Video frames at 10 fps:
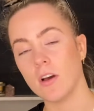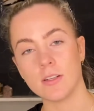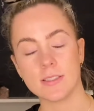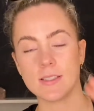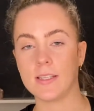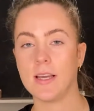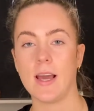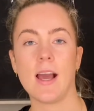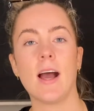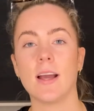Honestly,
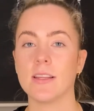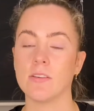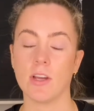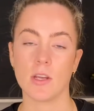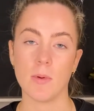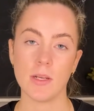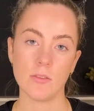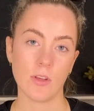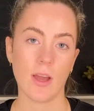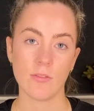highly recommend if
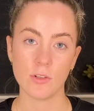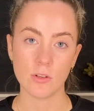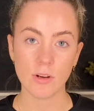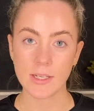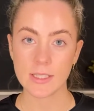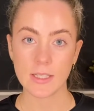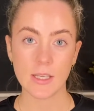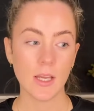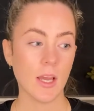you haven't already.